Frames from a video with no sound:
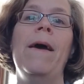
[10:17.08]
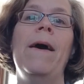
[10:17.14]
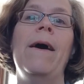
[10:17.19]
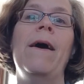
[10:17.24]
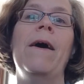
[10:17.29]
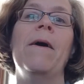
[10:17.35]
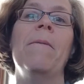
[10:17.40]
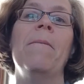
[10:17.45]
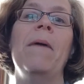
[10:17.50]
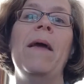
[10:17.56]

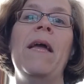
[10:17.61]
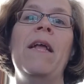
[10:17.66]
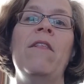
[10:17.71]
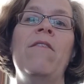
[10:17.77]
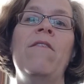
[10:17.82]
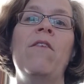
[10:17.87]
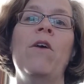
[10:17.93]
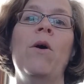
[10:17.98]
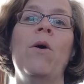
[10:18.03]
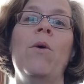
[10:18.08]

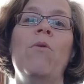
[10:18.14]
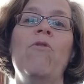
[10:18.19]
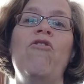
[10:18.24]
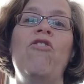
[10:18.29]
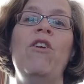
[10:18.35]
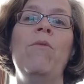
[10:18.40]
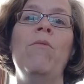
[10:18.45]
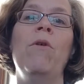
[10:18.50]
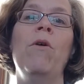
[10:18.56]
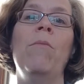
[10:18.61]
And so
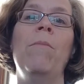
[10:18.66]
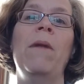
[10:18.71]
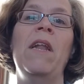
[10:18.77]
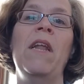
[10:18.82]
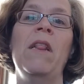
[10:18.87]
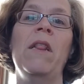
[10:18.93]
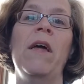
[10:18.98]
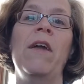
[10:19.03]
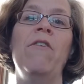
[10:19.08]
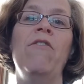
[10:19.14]
she wrote
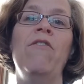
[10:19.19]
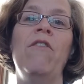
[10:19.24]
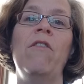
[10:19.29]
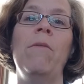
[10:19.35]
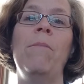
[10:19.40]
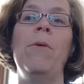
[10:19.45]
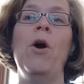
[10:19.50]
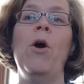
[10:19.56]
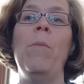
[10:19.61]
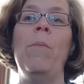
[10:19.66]
many letters to
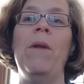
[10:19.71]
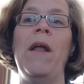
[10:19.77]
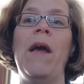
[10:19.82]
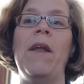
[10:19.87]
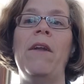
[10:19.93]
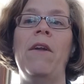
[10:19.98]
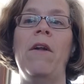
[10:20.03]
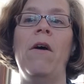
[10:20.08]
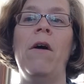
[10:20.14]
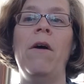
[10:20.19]
the Pope and
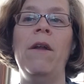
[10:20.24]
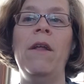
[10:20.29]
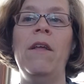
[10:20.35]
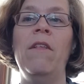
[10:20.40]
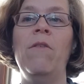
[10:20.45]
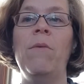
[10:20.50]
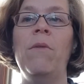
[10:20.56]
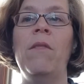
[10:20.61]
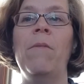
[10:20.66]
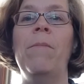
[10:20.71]
had an
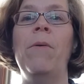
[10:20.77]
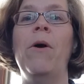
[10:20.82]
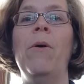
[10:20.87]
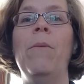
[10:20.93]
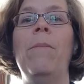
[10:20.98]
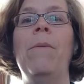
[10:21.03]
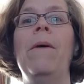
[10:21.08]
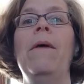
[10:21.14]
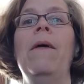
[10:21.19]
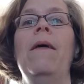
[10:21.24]
audience with the
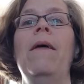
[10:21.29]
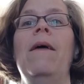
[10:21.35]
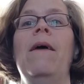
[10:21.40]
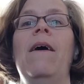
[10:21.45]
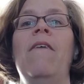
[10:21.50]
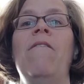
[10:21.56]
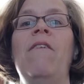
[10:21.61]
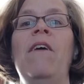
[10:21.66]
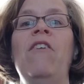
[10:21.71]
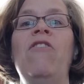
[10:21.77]
Pope,
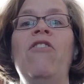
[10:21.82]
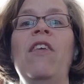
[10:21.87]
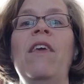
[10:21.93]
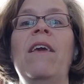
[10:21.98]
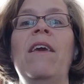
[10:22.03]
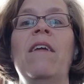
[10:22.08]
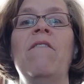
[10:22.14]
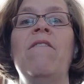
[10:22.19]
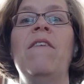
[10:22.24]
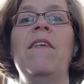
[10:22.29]
eventually
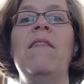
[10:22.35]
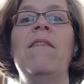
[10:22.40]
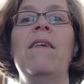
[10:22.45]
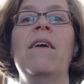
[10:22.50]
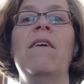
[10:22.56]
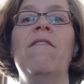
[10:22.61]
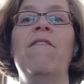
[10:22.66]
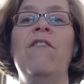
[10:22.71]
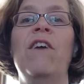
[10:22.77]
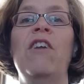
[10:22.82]

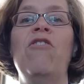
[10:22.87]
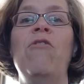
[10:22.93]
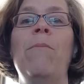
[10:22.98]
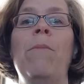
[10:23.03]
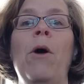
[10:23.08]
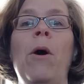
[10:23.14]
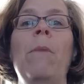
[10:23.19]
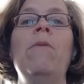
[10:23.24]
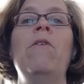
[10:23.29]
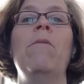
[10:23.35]
convincing a French
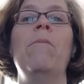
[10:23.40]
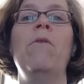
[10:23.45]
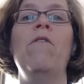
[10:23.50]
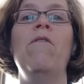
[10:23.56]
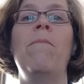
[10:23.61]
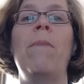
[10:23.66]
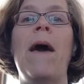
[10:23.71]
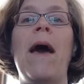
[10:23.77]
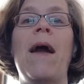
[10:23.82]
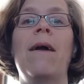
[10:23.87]
Pope to
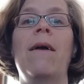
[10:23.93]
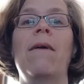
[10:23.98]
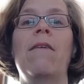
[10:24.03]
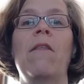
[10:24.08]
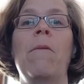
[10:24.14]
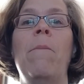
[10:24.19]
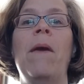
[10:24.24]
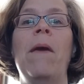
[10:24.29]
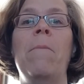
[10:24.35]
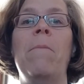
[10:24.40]
move back
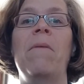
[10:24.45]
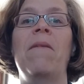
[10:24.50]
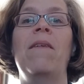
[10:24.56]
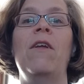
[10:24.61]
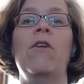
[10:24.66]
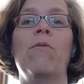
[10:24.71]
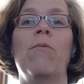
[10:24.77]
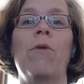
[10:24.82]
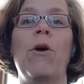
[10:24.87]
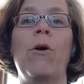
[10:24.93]
the
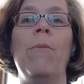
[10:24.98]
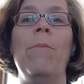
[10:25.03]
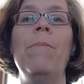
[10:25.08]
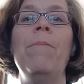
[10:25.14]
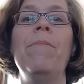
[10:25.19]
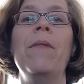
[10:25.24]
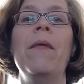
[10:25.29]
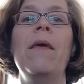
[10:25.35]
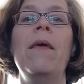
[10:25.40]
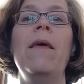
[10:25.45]
papacy to Rome.
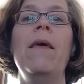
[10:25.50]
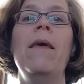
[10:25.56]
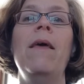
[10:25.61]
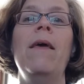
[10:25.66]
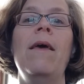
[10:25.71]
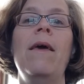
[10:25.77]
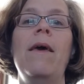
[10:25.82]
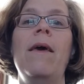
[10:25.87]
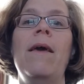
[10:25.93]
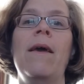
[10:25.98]

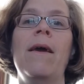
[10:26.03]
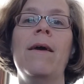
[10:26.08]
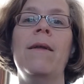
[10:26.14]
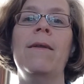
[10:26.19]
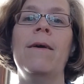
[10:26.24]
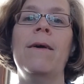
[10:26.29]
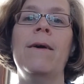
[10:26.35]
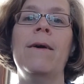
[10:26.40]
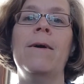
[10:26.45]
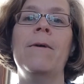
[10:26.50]
And